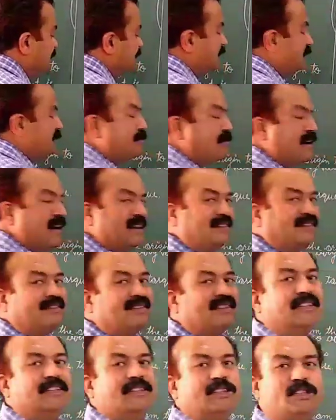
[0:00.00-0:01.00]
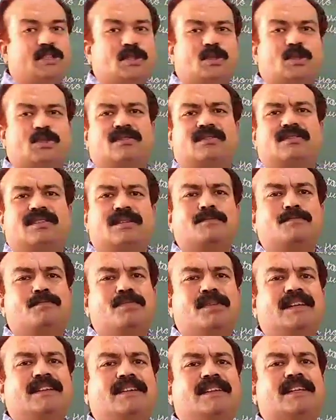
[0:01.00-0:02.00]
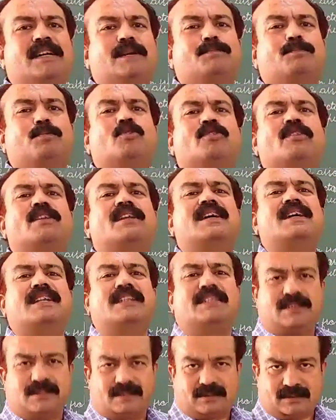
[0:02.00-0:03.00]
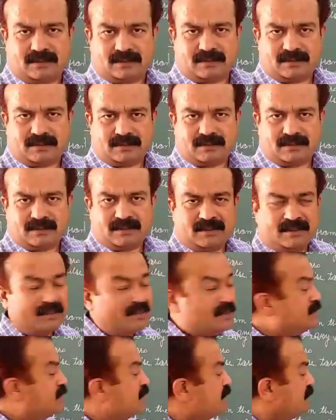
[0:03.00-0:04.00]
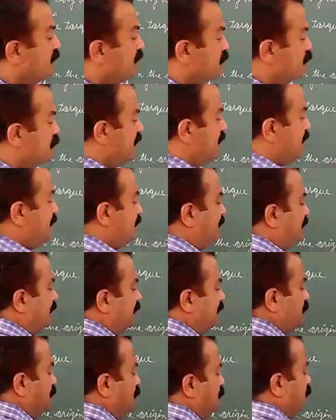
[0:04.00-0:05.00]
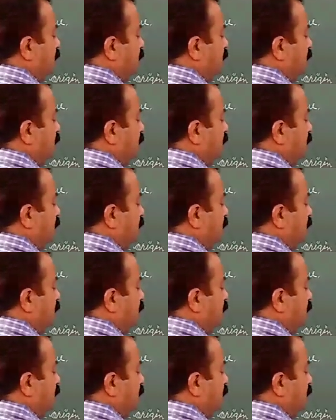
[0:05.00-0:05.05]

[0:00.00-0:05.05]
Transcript: The minus sign shows simply the opposite direction. The minus sign